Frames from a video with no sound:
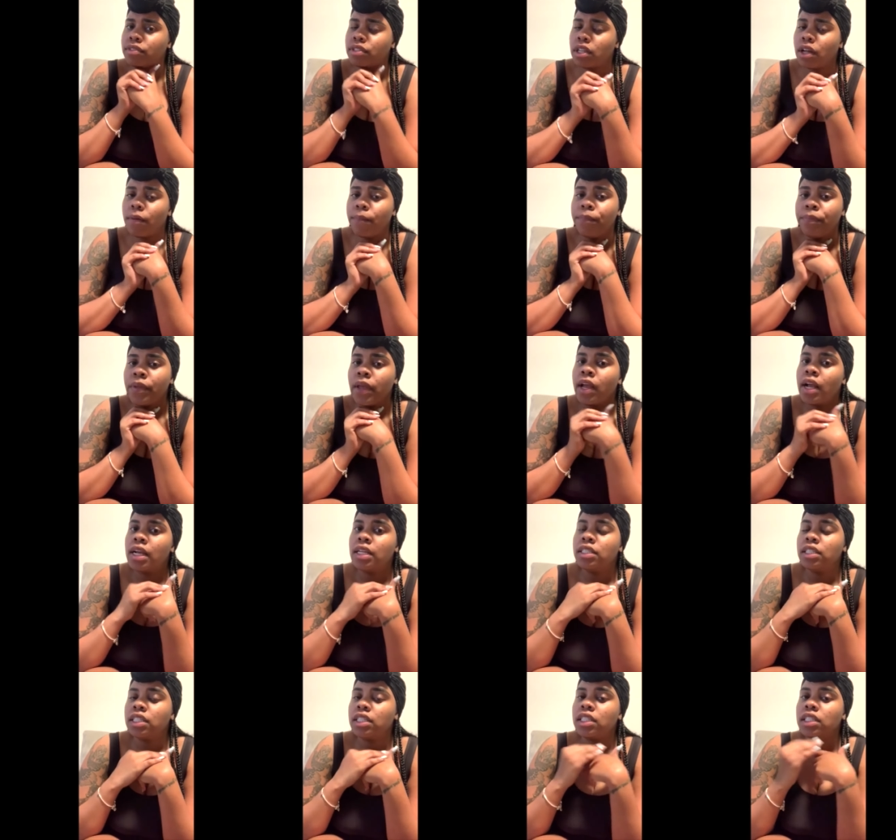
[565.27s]
So
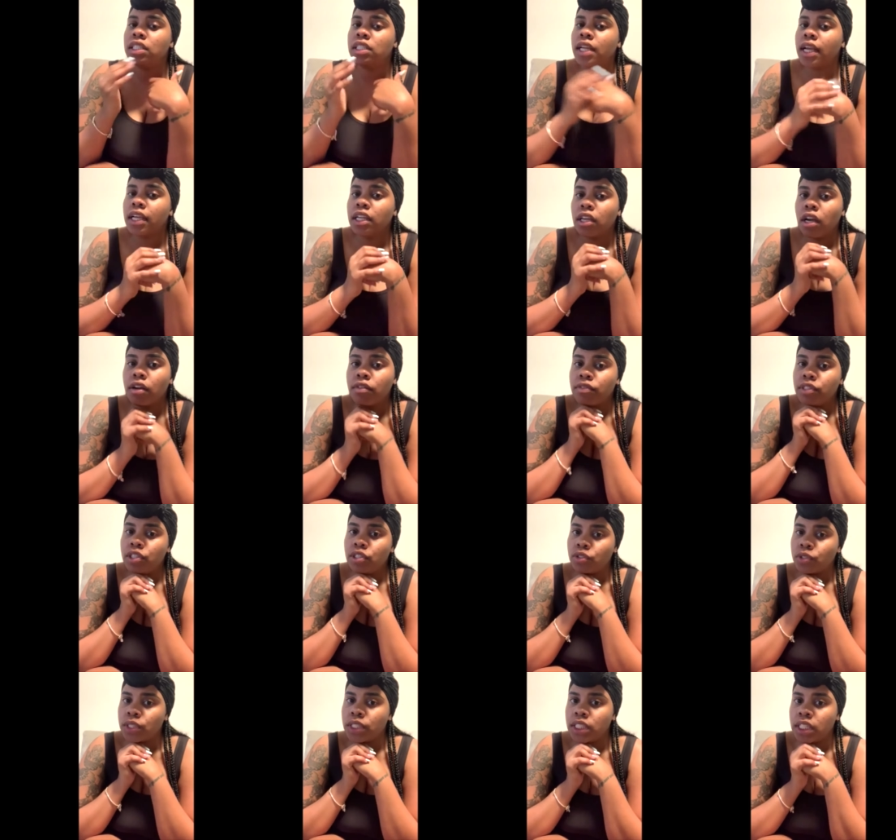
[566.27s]
just check y'all
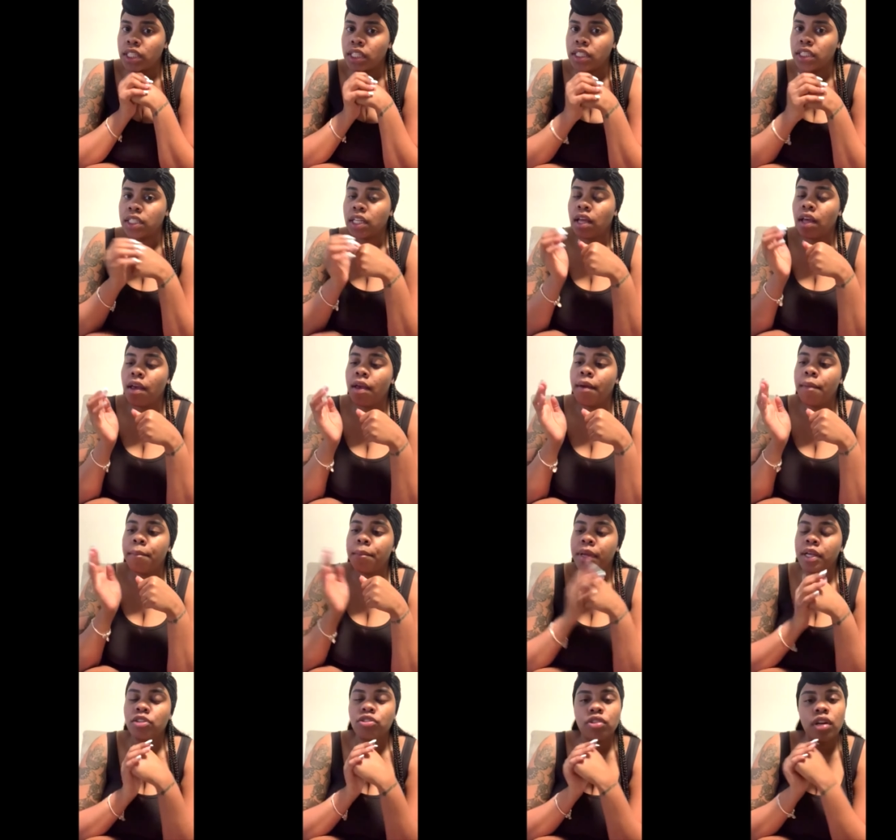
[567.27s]
resources,
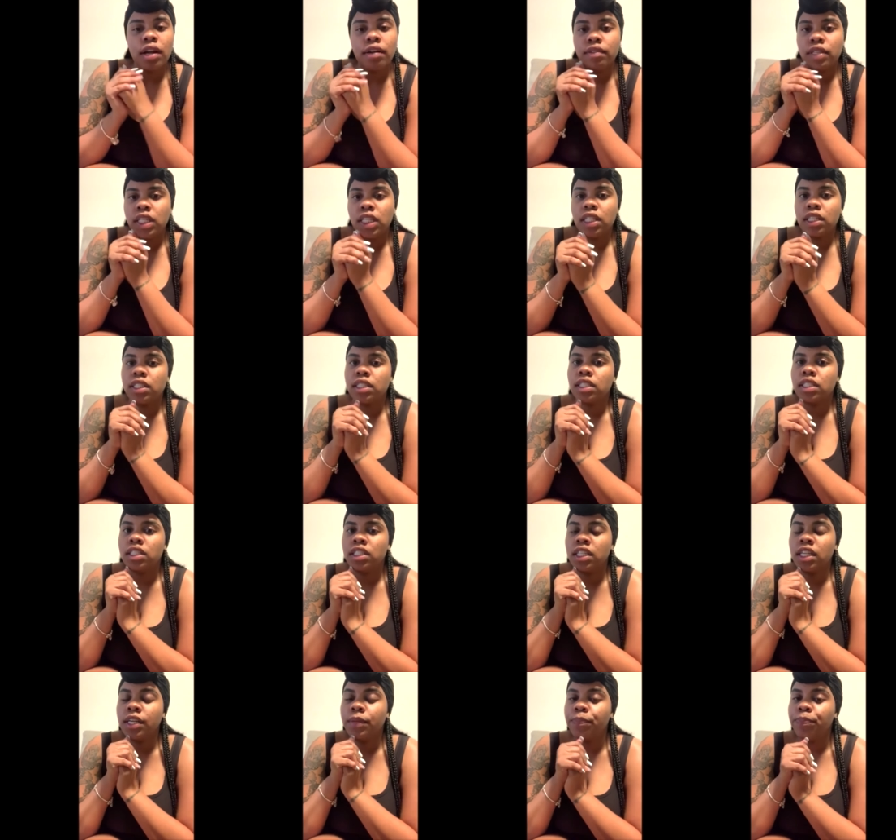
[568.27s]
make sure everything is
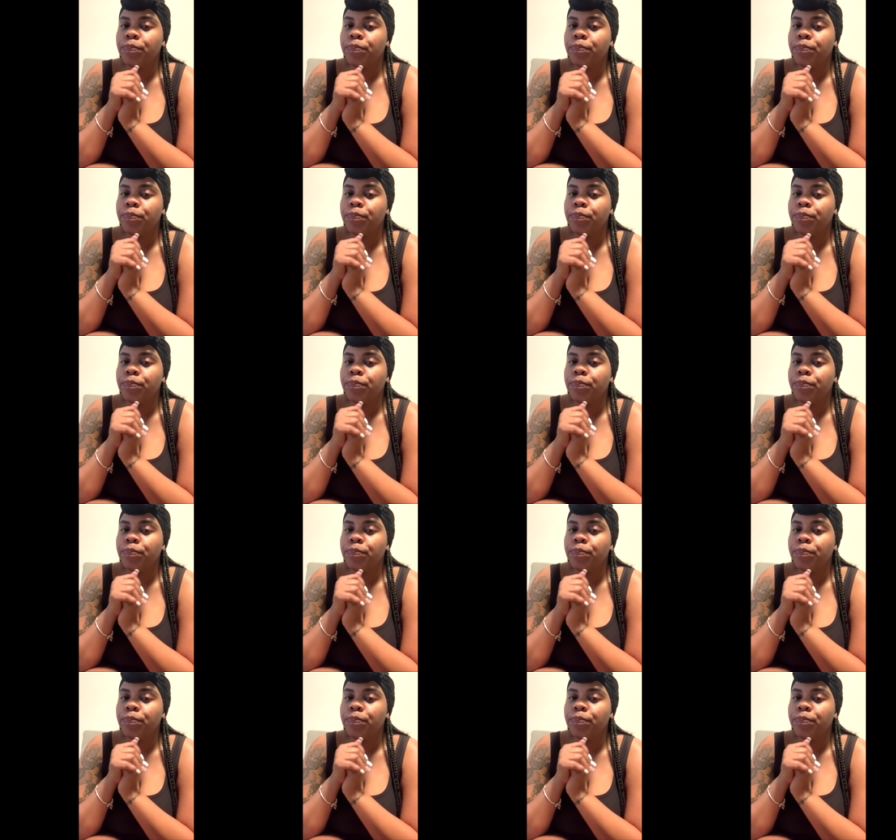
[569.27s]
legit